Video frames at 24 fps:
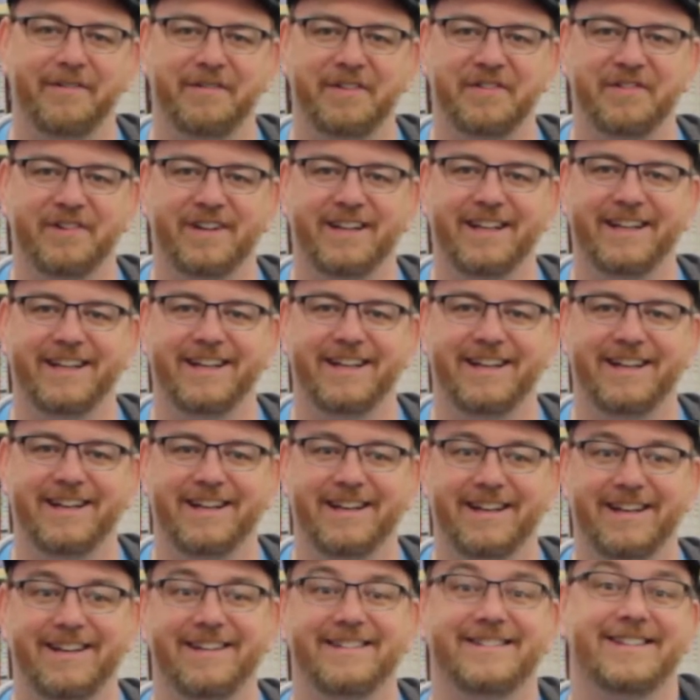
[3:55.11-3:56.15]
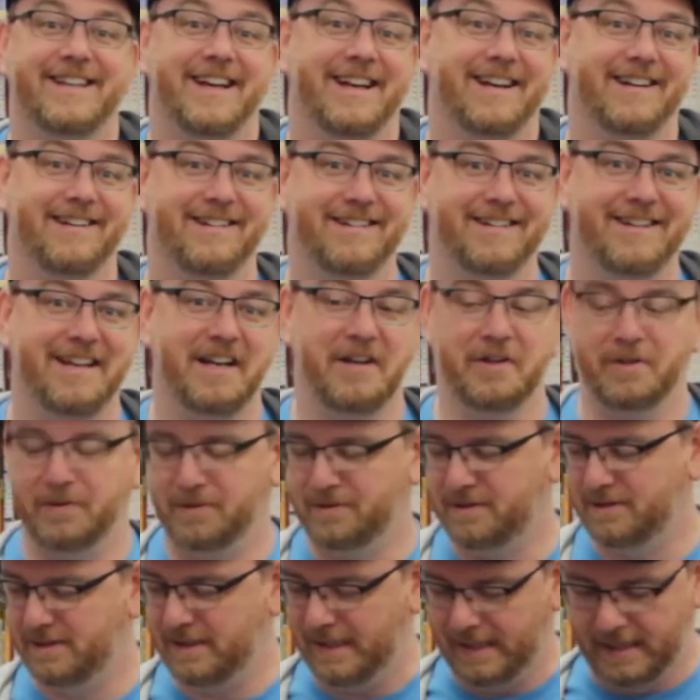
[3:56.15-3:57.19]
I mean, really. It's kind of, kind of
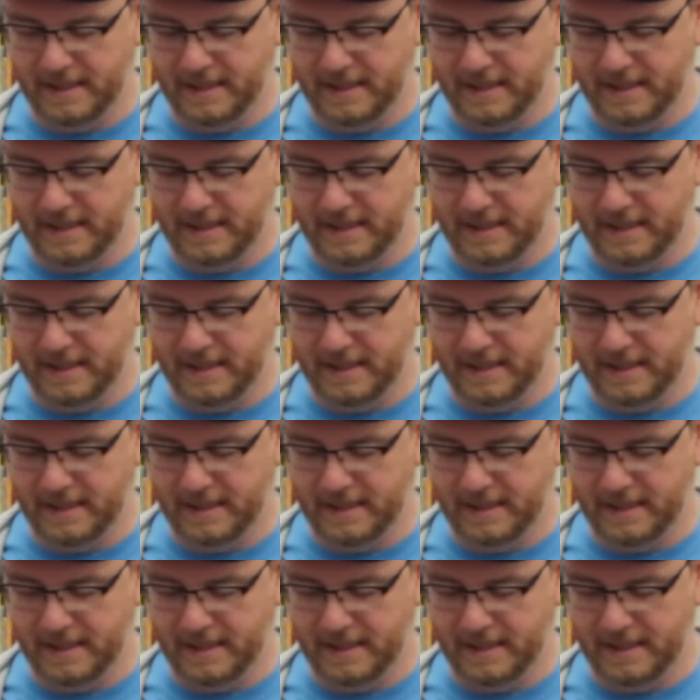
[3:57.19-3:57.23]
cool.